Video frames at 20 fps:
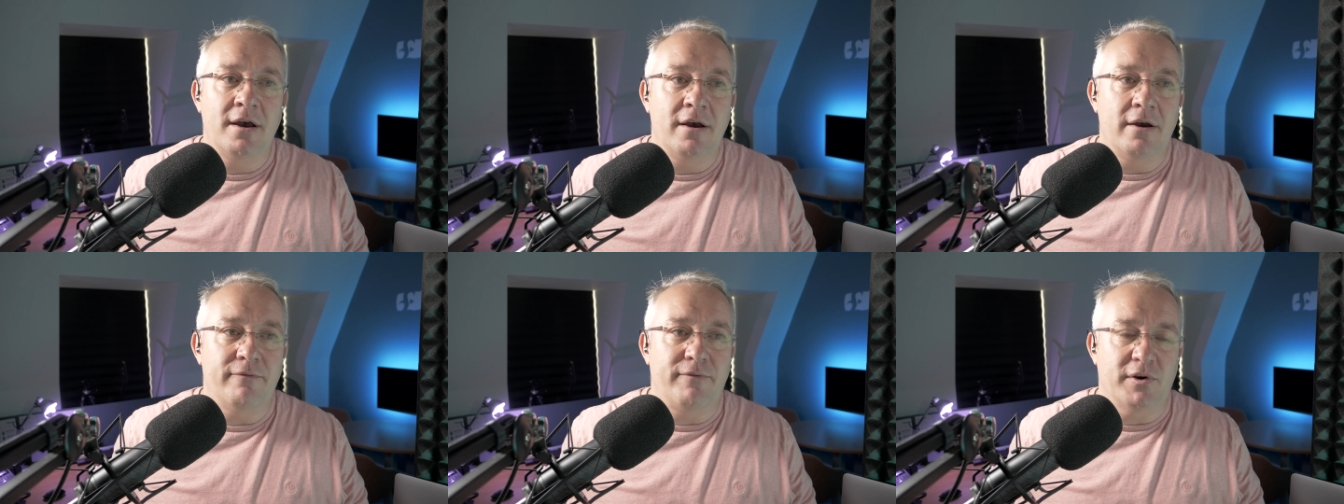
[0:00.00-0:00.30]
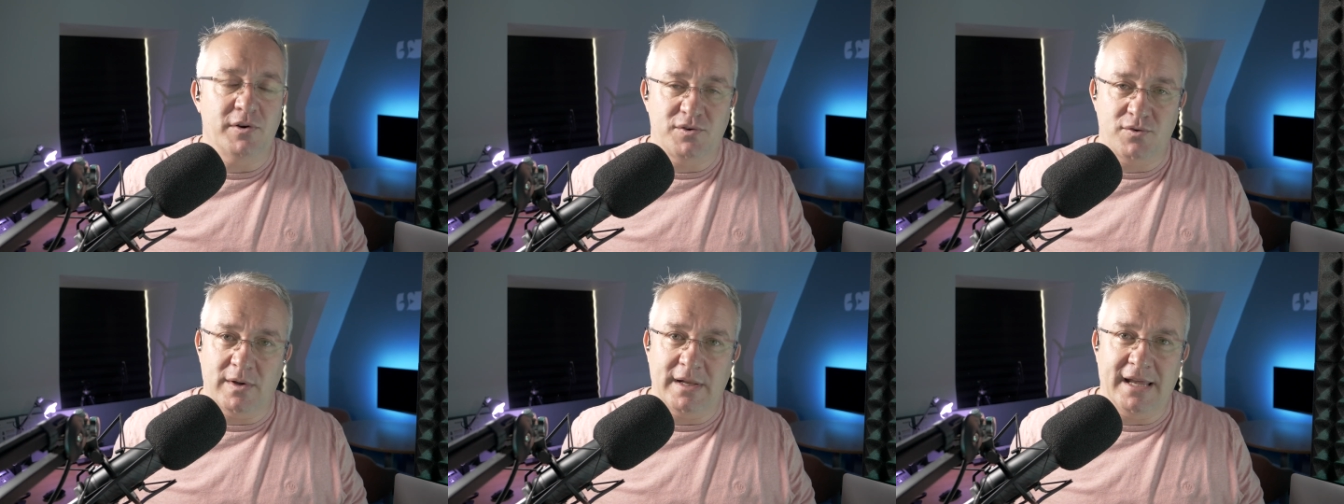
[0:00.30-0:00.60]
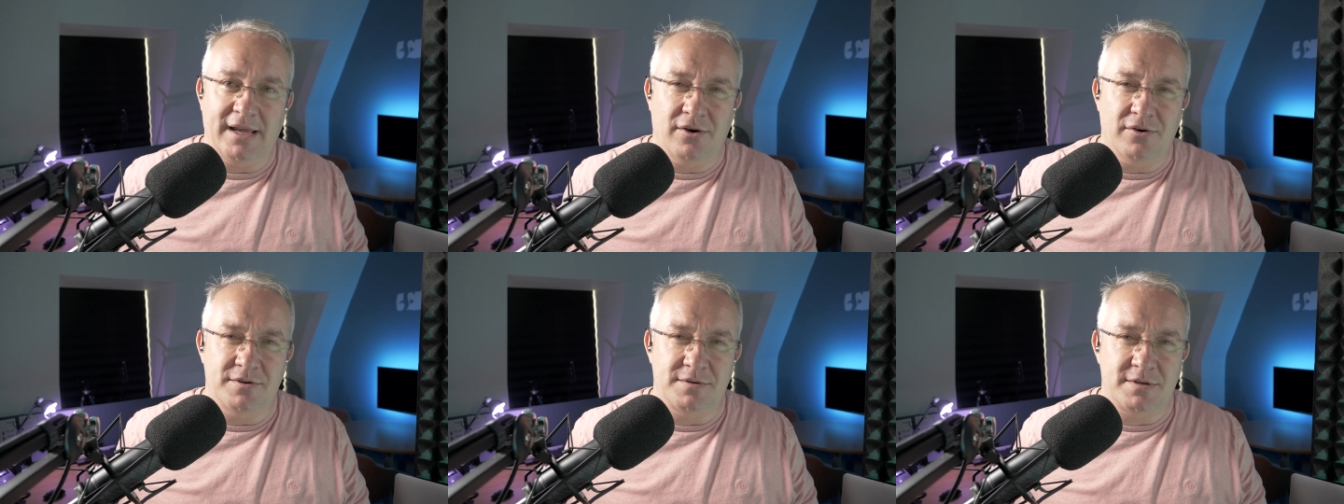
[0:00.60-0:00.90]
Feels
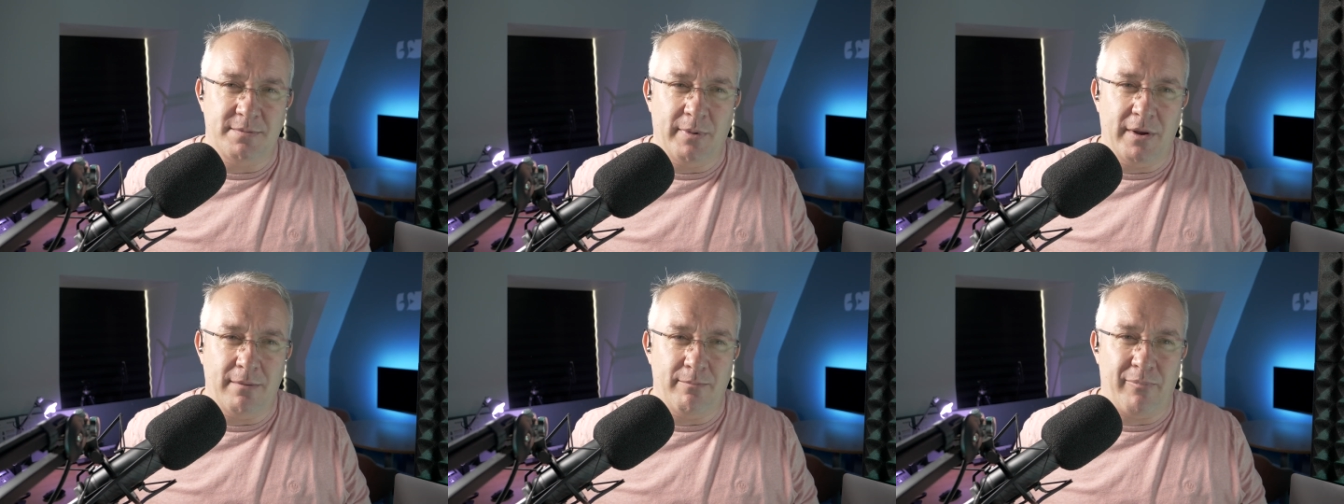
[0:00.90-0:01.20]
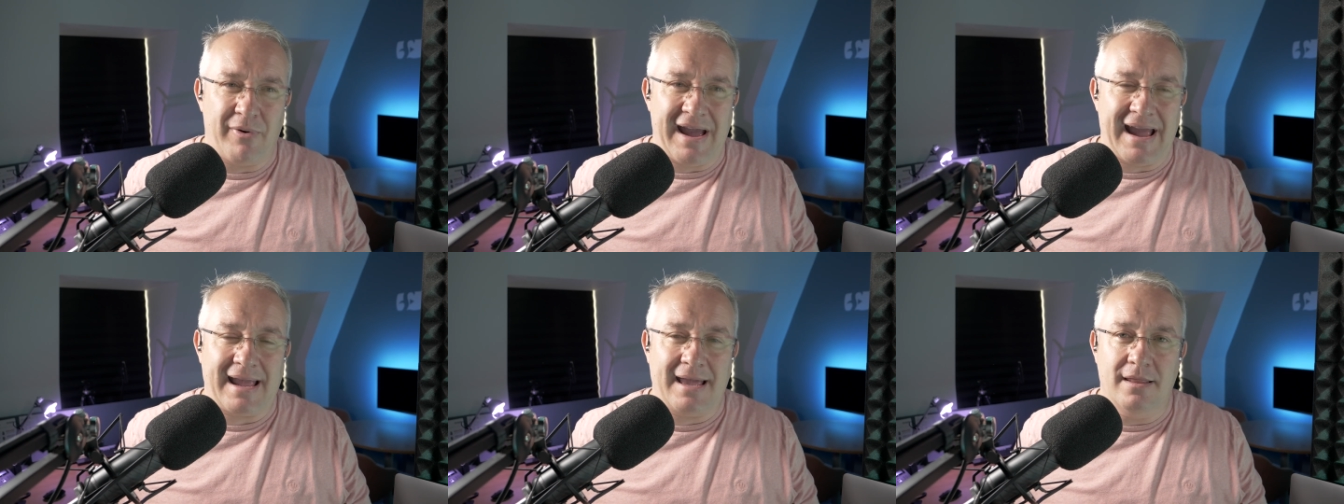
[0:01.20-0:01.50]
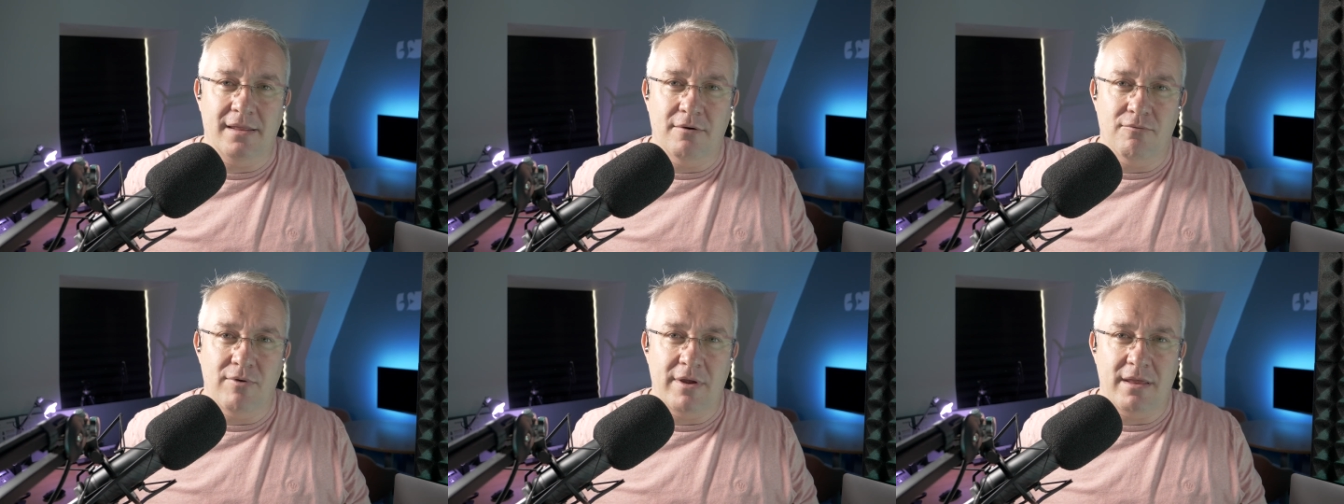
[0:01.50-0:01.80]
really good to be back
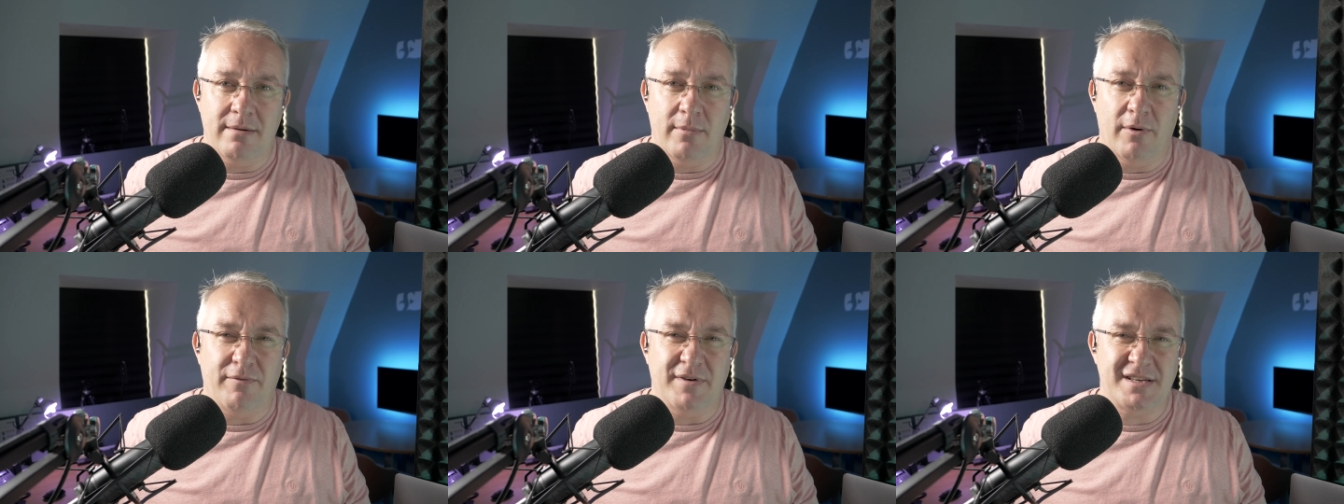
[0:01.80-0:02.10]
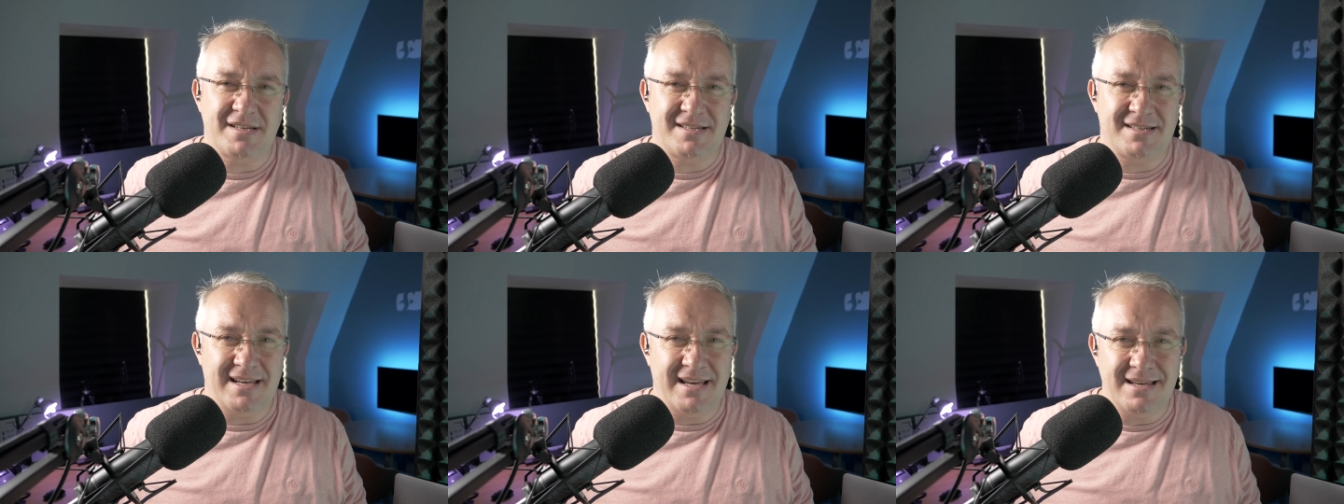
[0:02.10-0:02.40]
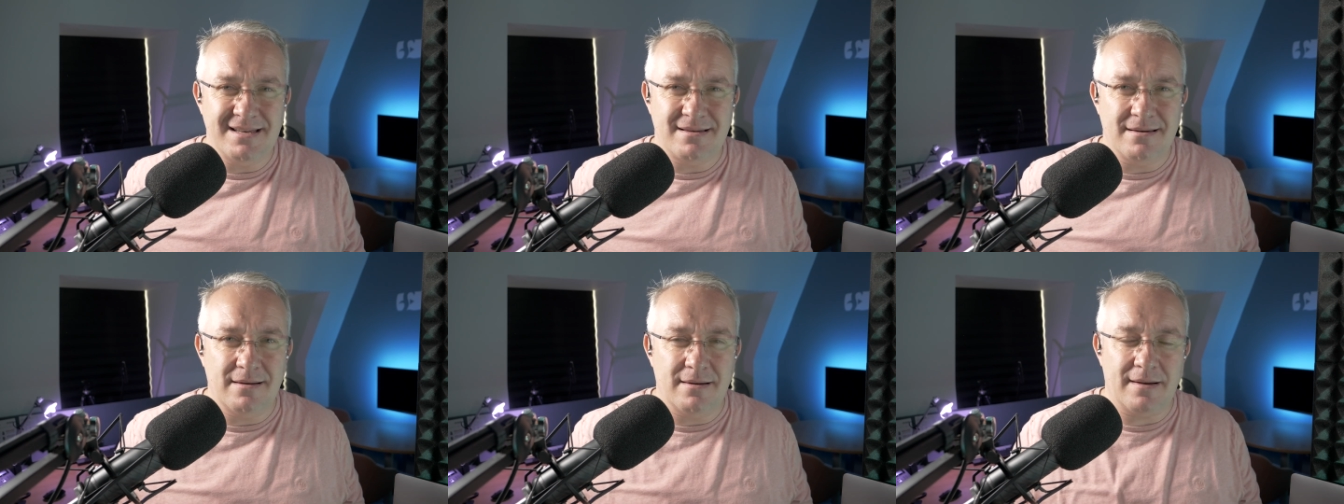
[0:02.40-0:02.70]
in the rhythm of a
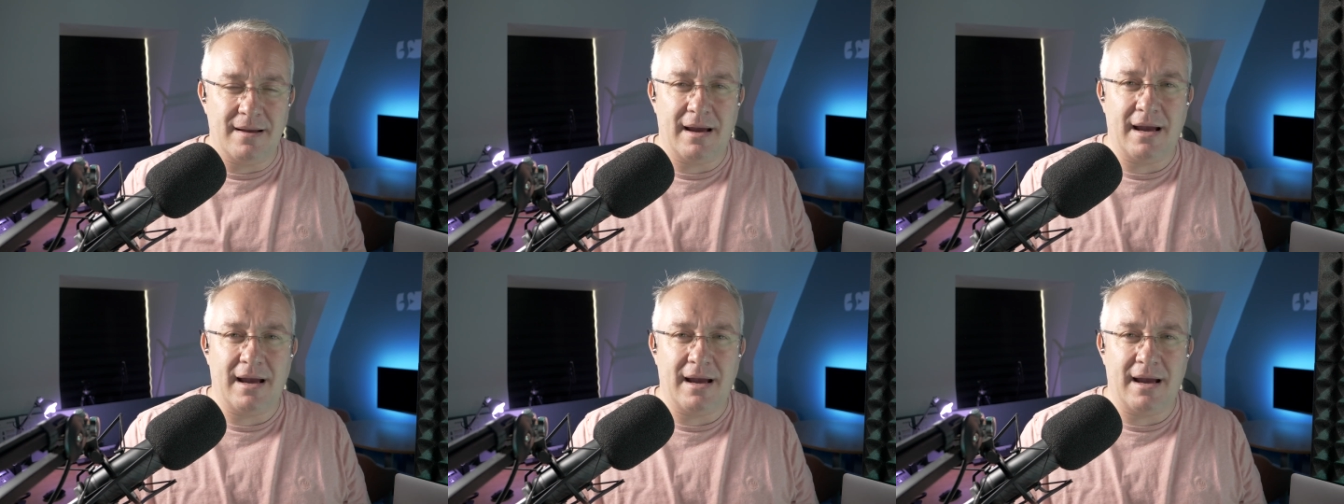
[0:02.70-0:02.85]
season,